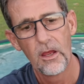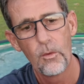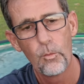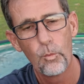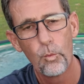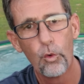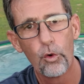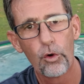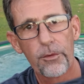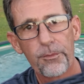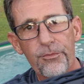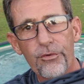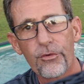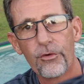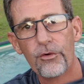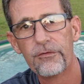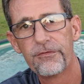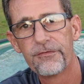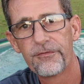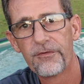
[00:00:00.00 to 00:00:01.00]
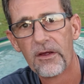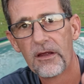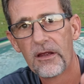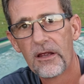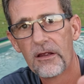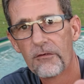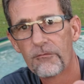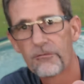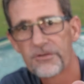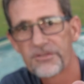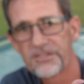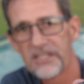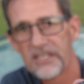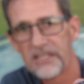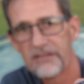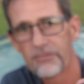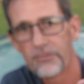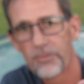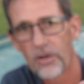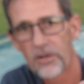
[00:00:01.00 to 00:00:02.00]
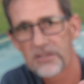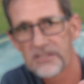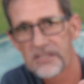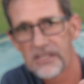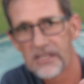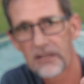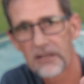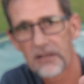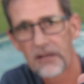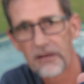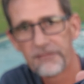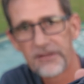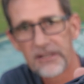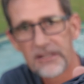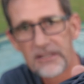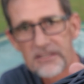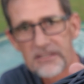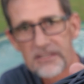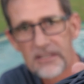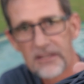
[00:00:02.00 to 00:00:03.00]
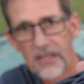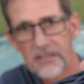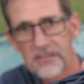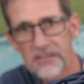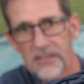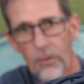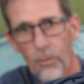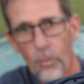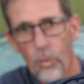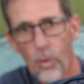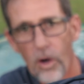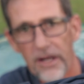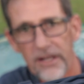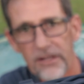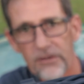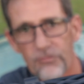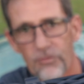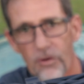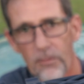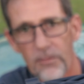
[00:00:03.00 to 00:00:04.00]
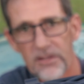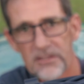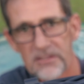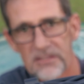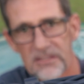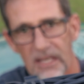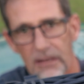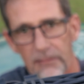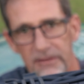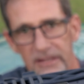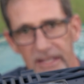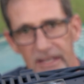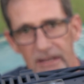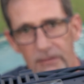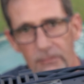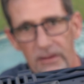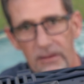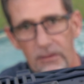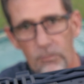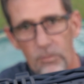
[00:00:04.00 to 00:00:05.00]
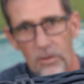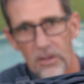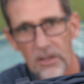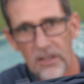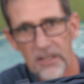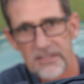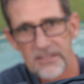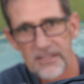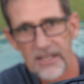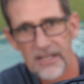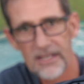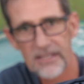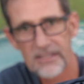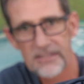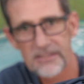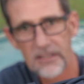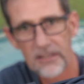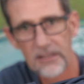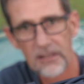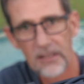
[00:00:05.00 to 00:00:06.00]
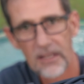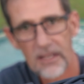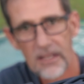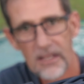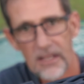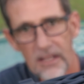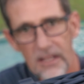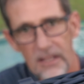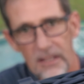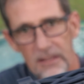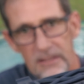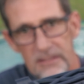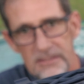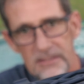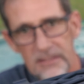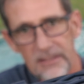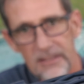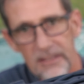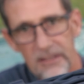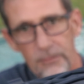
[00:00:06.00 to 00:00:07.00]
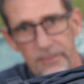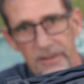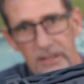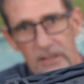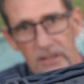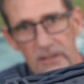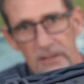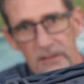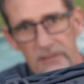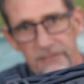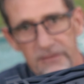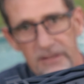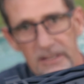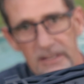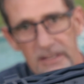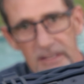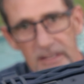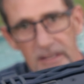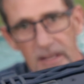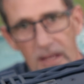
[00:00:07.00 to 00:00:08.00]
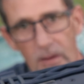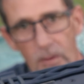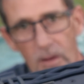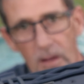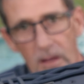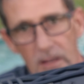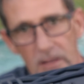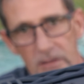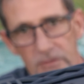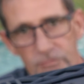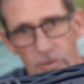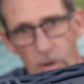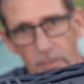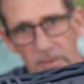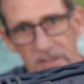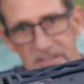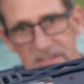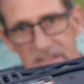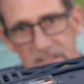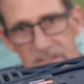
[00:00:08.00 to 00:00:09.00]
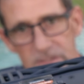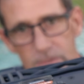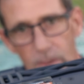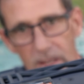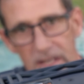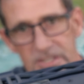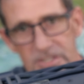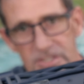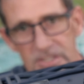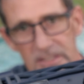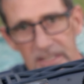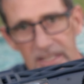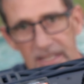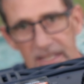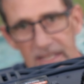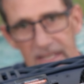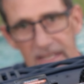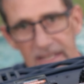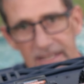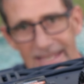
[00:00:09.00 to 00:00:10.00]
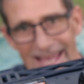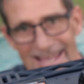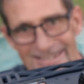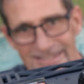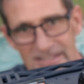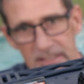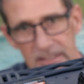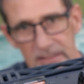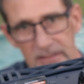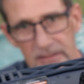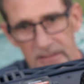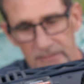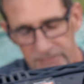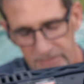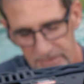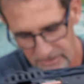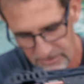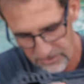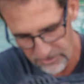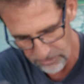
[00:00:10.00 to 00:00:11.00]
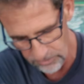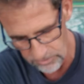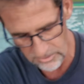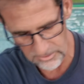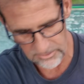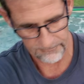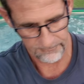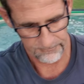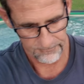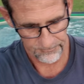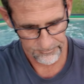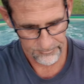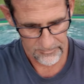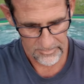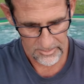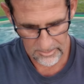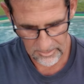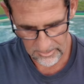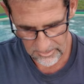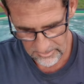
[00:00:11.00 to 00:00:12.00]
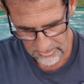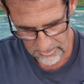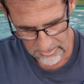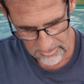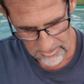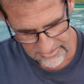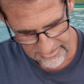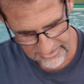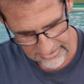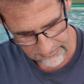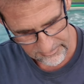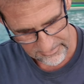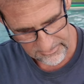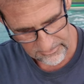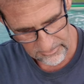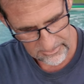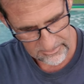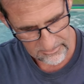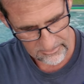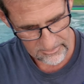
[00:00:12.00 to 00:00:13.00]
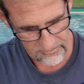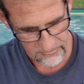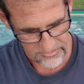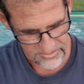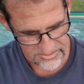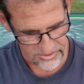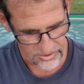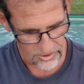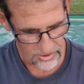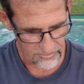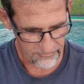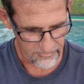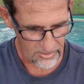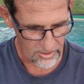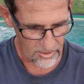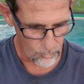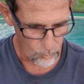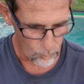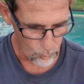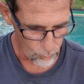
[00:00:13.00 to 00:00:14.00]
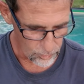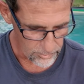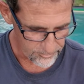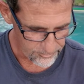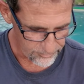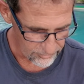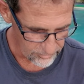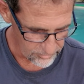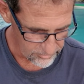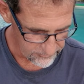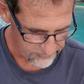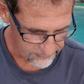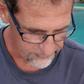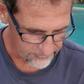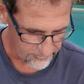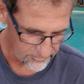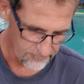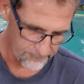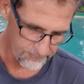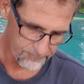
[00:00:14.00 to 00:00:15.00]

waterproof receiver box there. I don't know if you can see those little white grommets coming out where the wires are. So there's a little bit of a grommet situation there, gasket if you could call it. Keeping the servo waterproof.